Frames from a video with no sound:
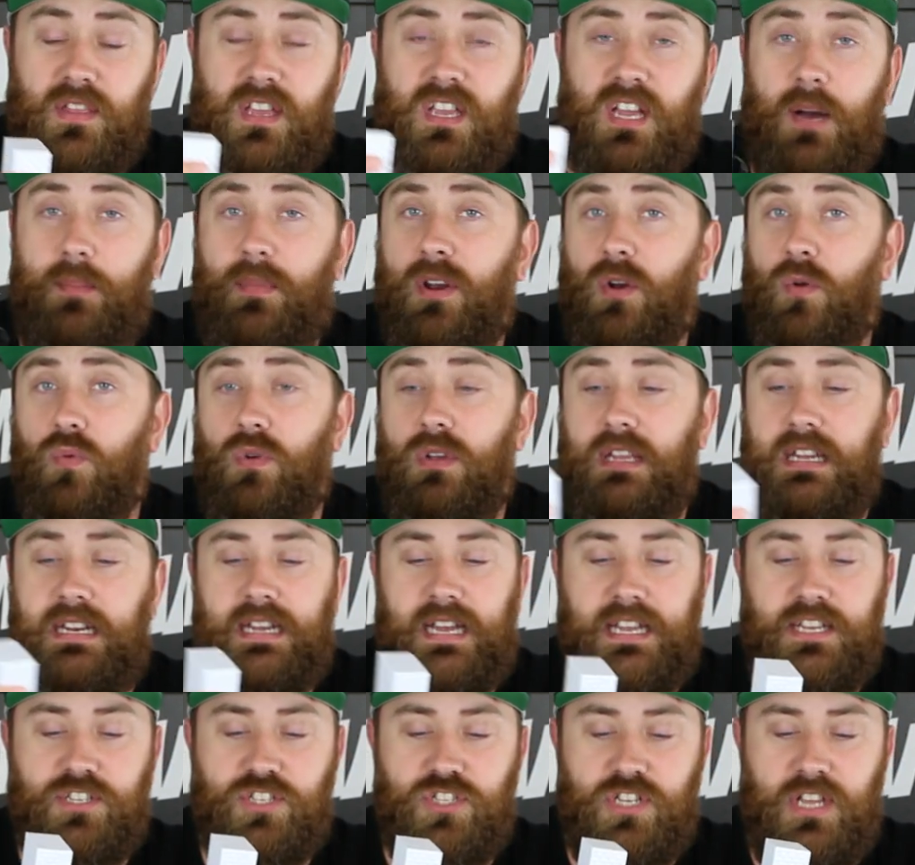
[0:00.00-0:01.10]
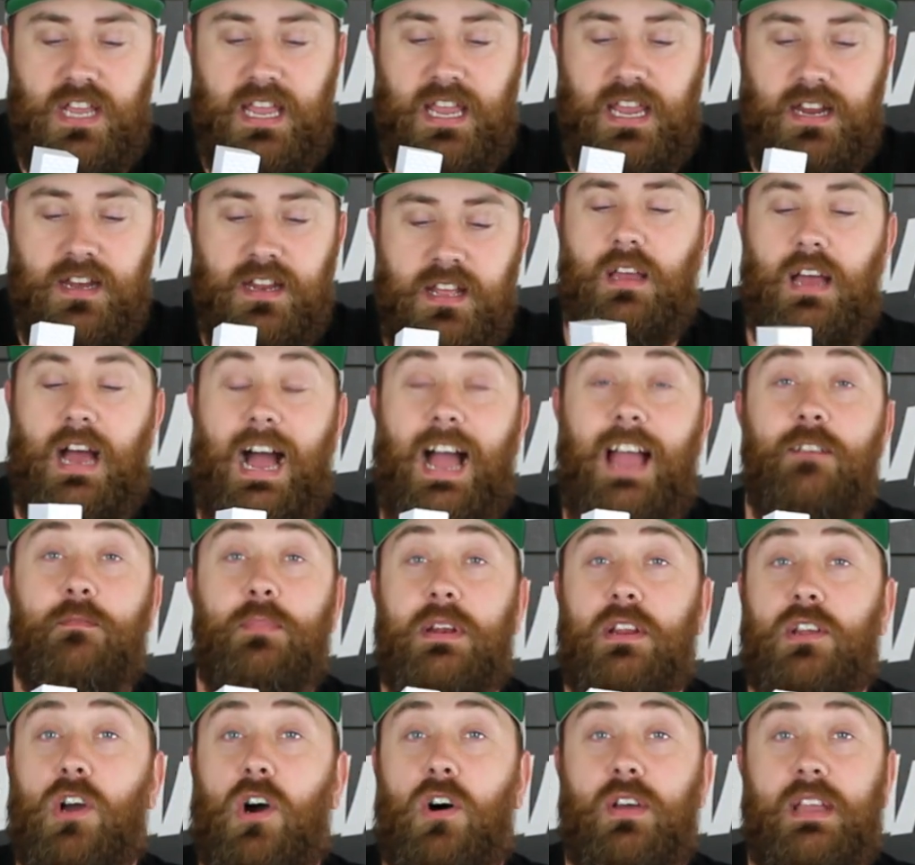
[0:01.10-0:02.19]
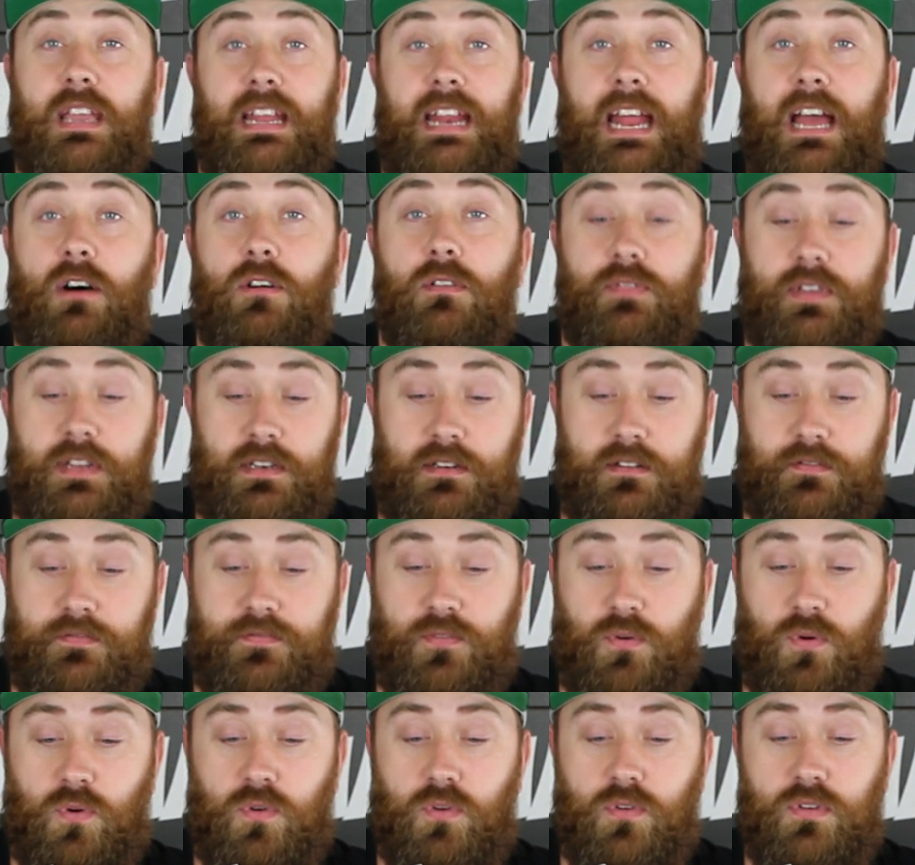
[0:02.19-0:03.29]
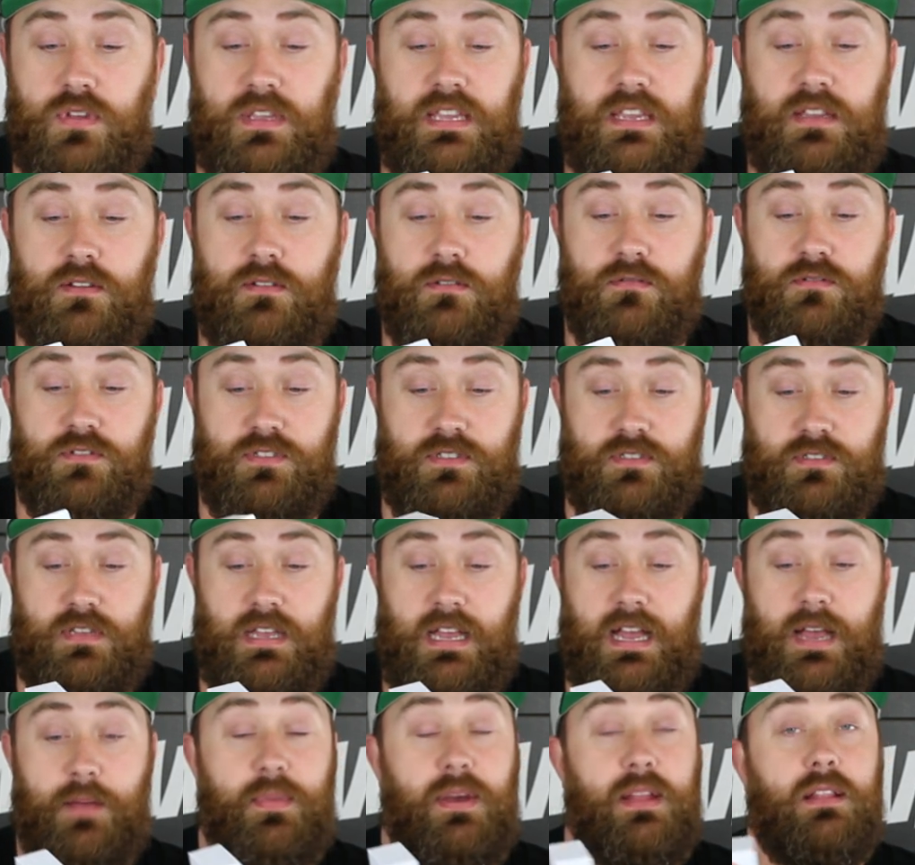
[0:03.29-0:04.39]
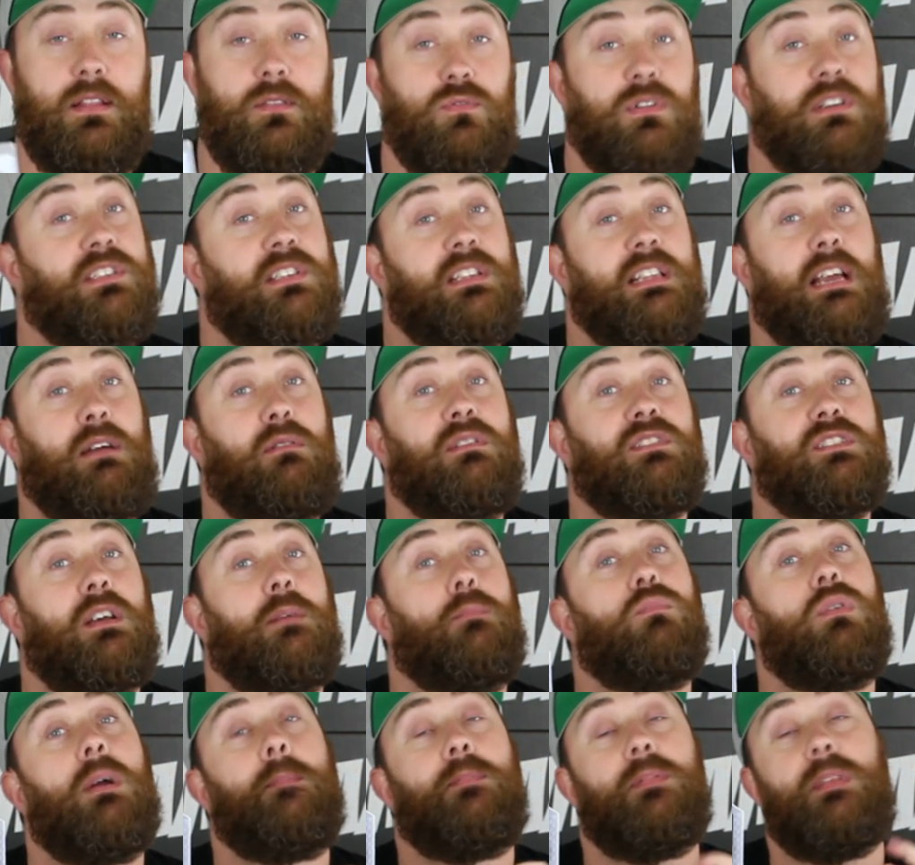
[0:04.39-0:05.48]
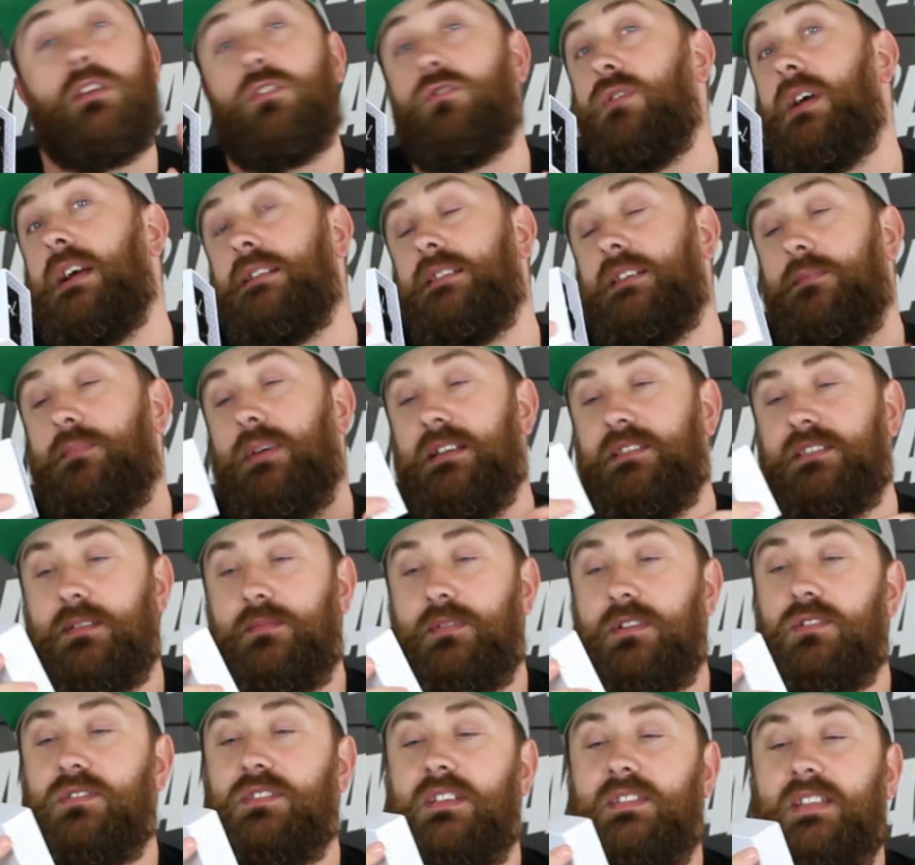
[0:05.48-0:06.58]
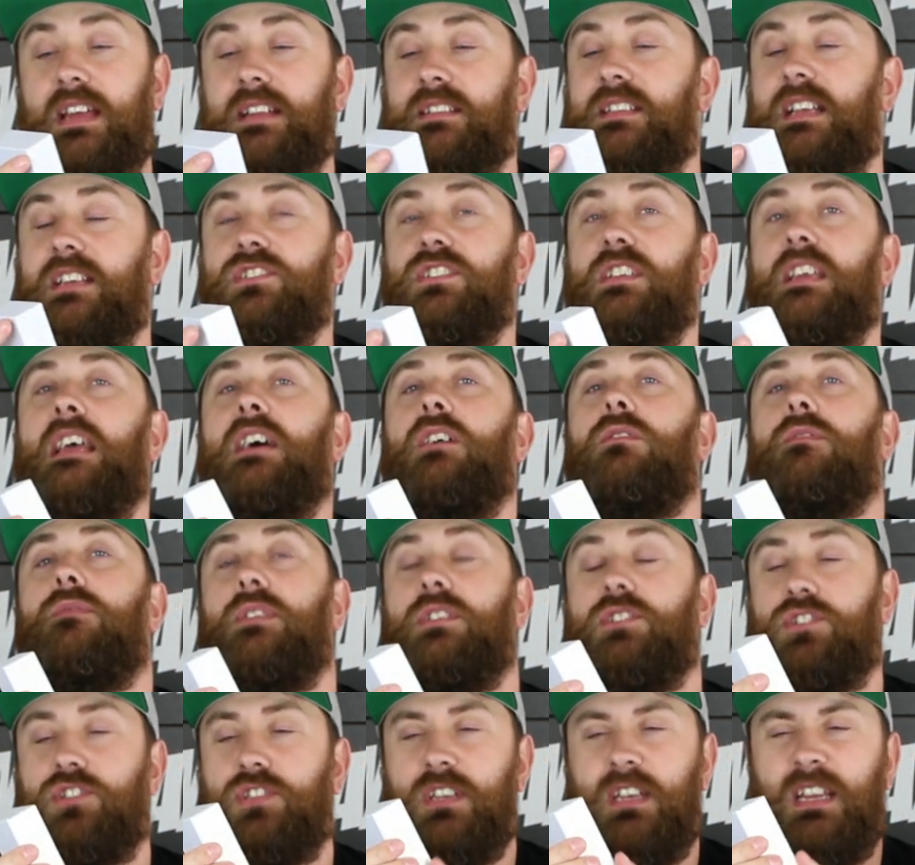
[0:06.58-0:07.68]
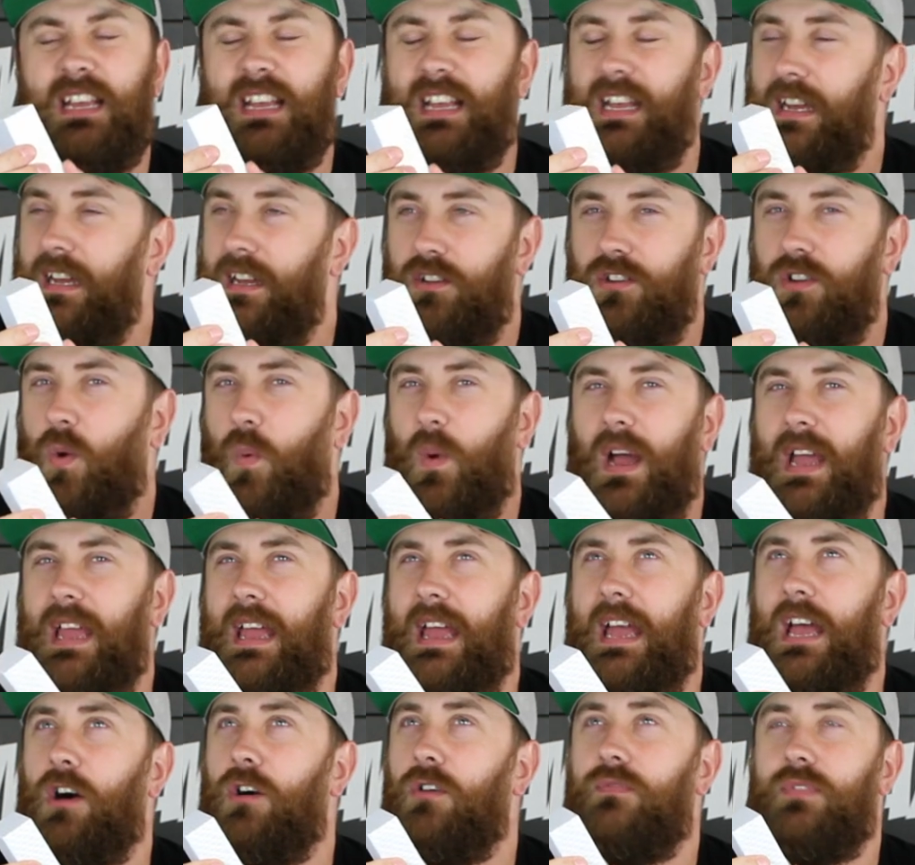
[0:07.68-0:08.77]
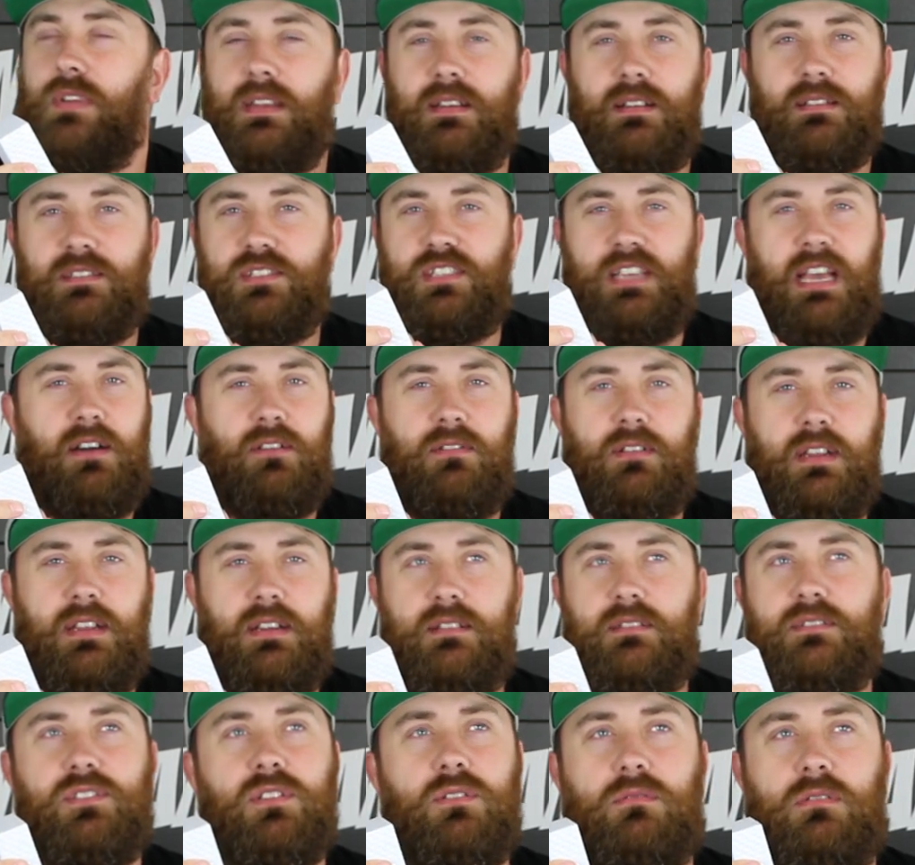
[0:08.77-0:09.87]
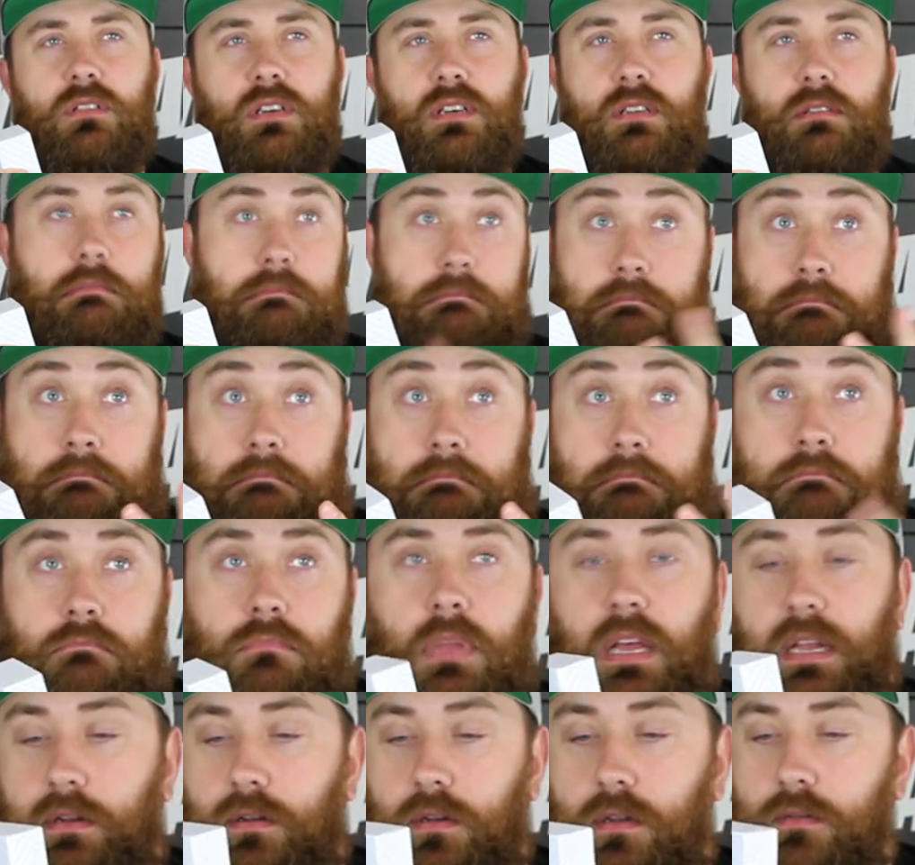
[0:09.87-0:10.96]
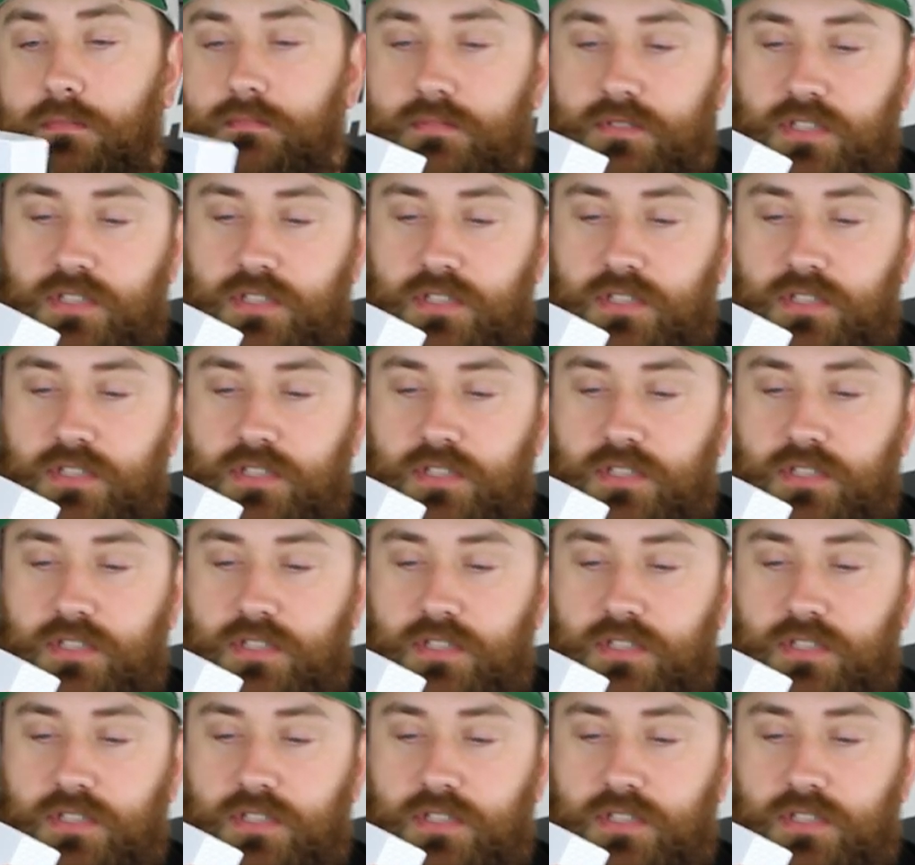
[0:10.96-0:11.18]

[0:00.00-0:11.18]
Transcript: They come on a really nice chain. I've been calling it Elvin for years, uh, but recently I was abruptly corrected by somebody who said that is actually Elvish. I don't know why Elvin sounded so good. I don't know.